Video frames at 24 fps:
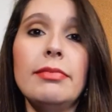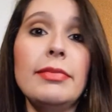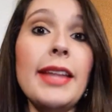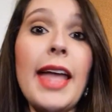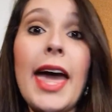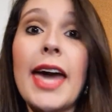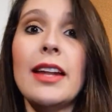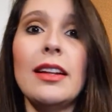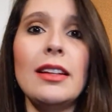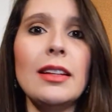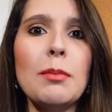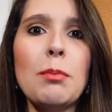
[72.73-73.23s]

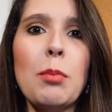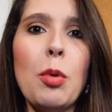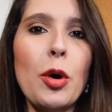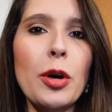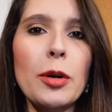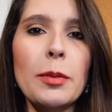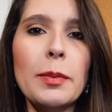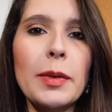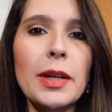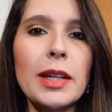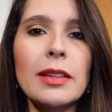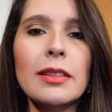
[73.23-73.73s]
Natalie
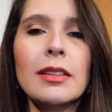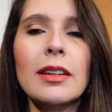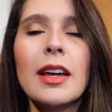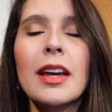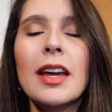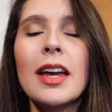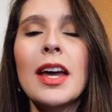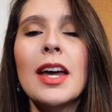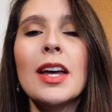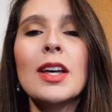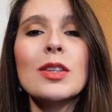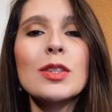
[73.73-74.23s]
Portman.
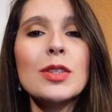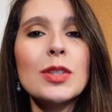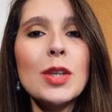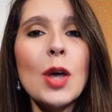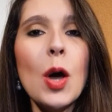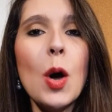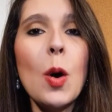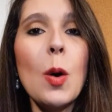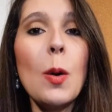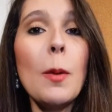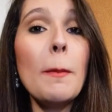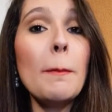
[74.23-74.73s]

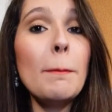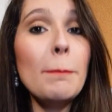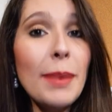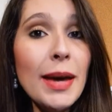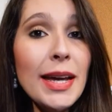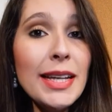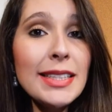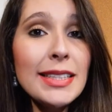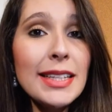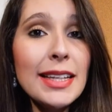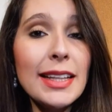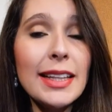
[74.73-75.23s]
So
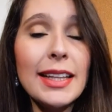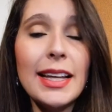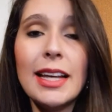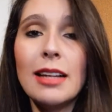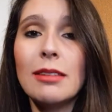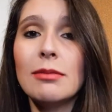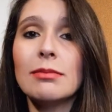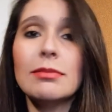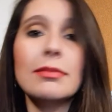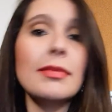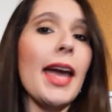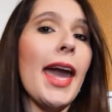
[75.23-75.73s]

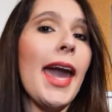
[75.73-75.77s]
basically,